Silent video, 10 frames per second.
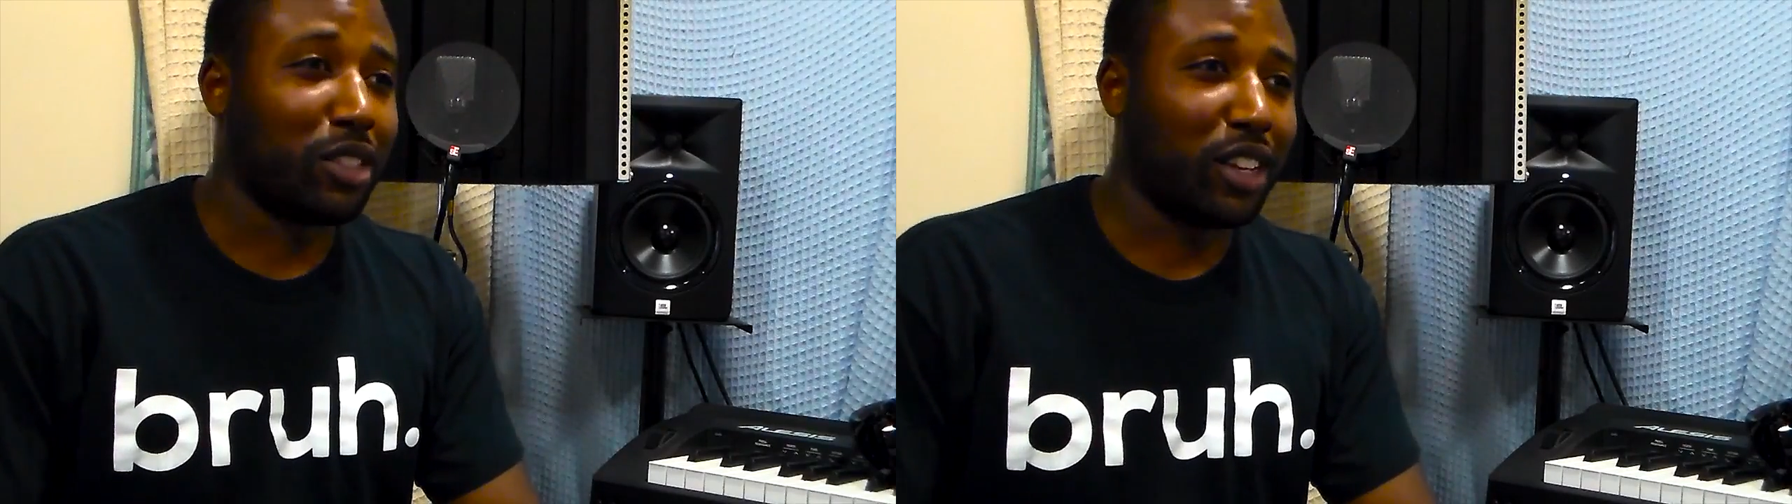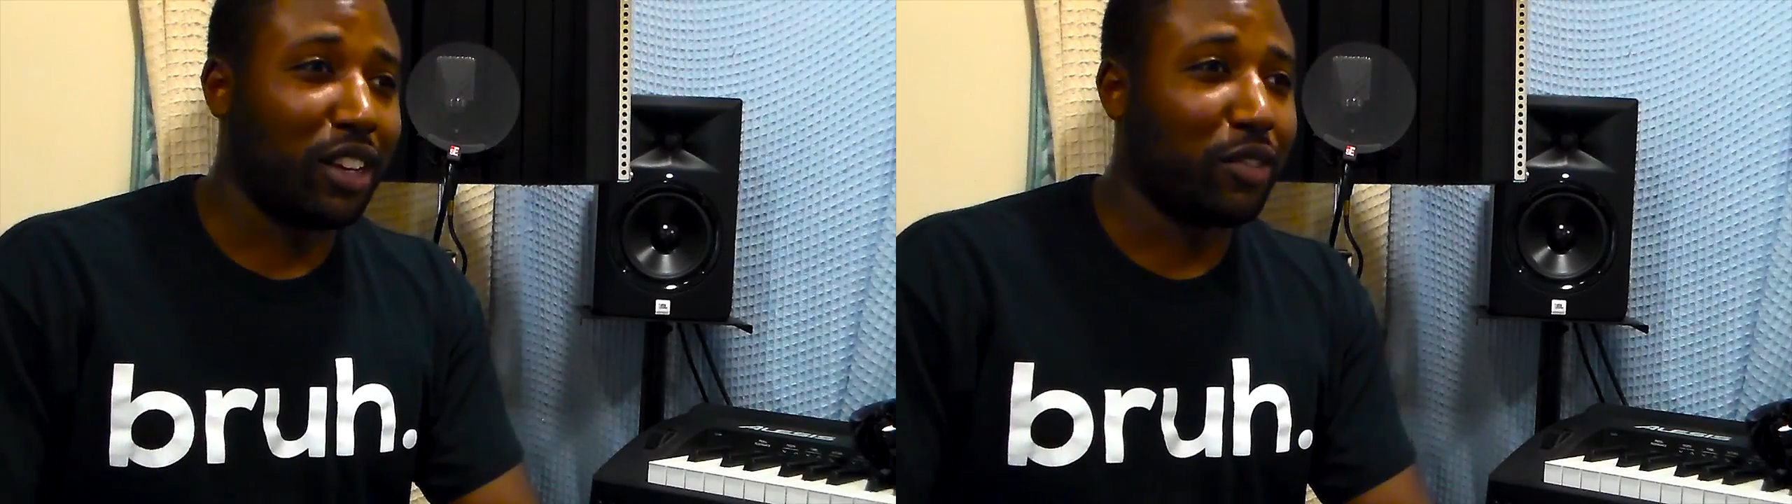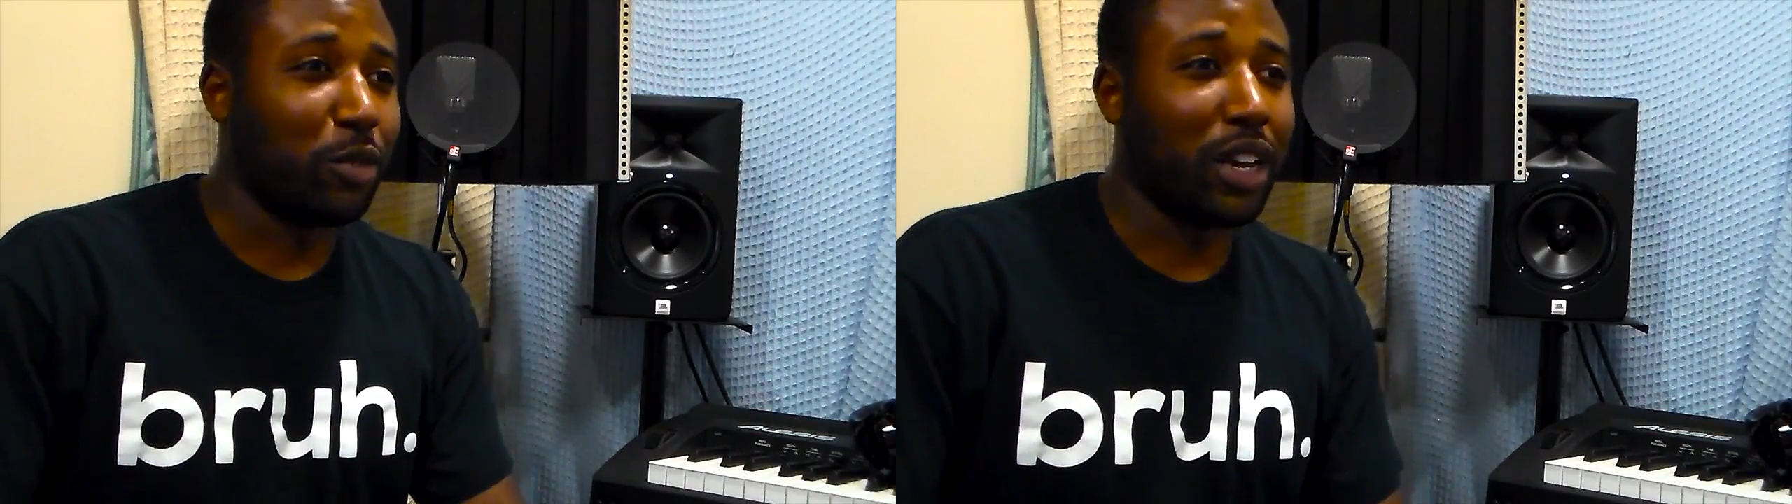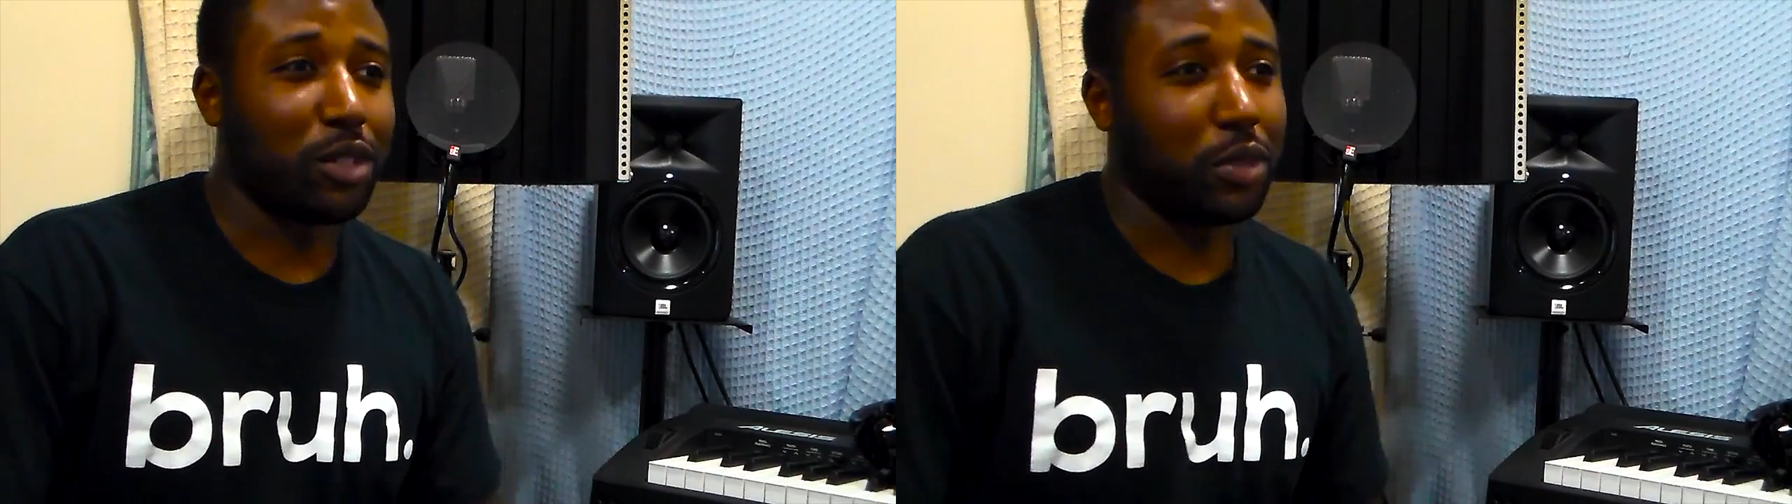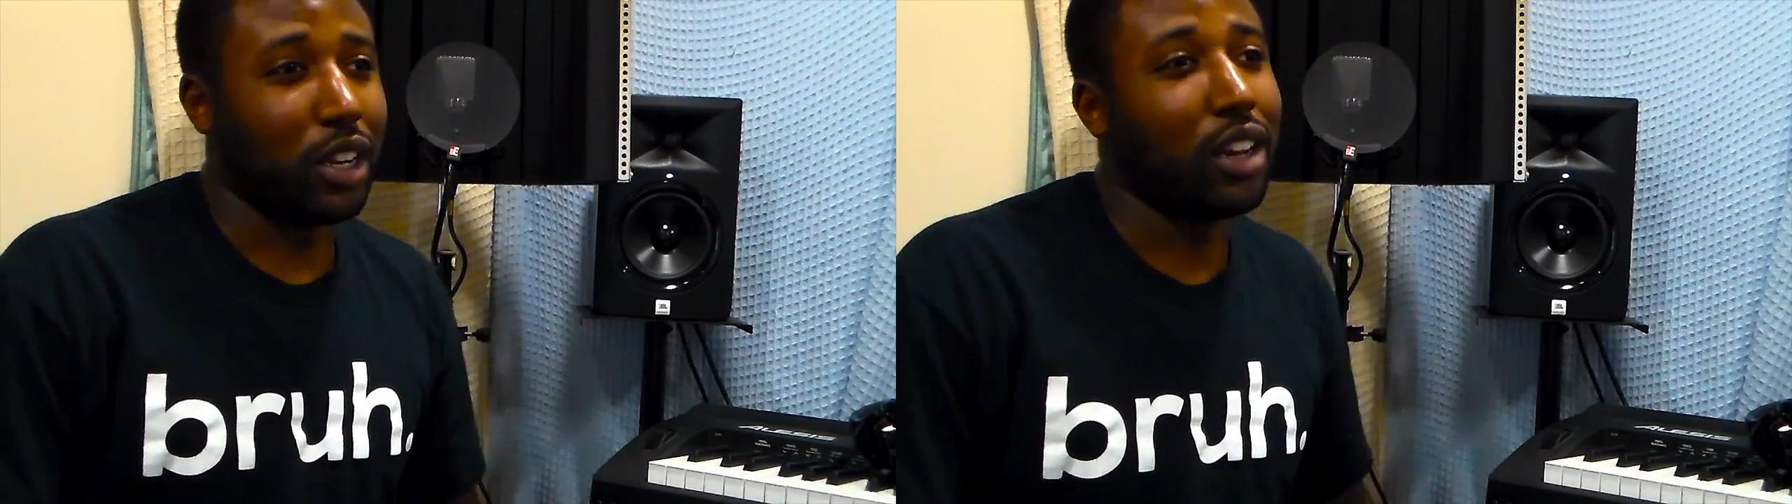was a kid, if you
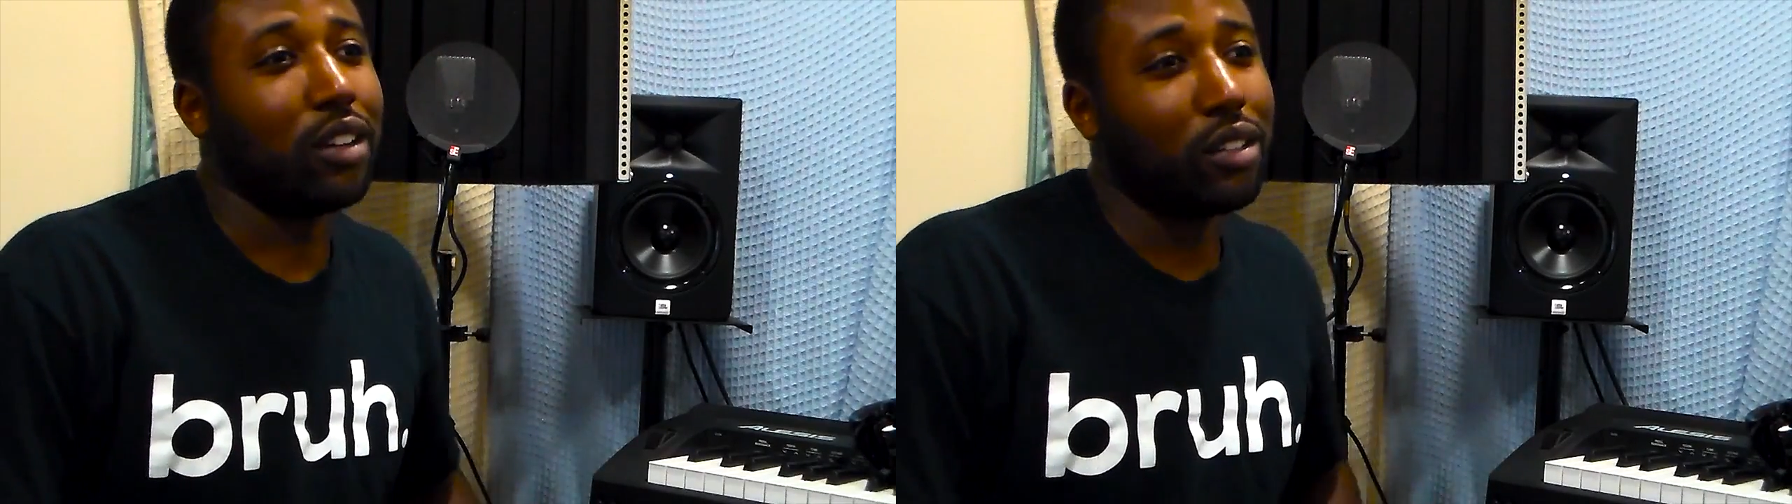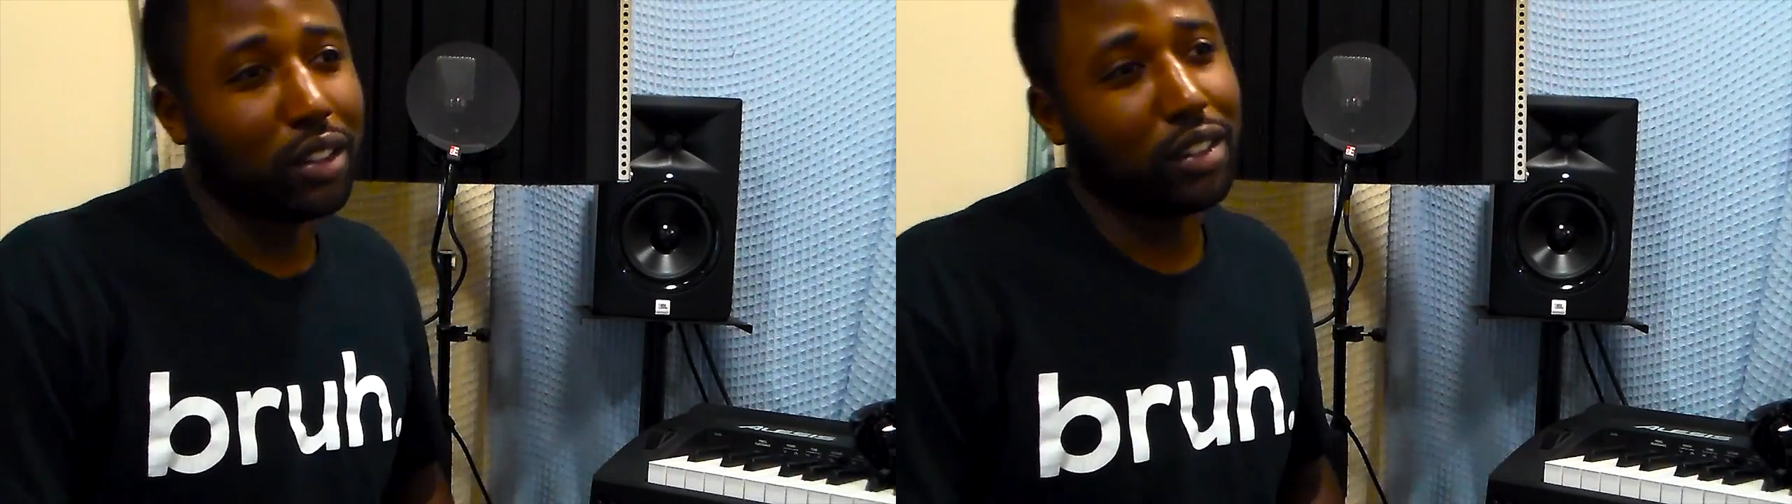ask me now.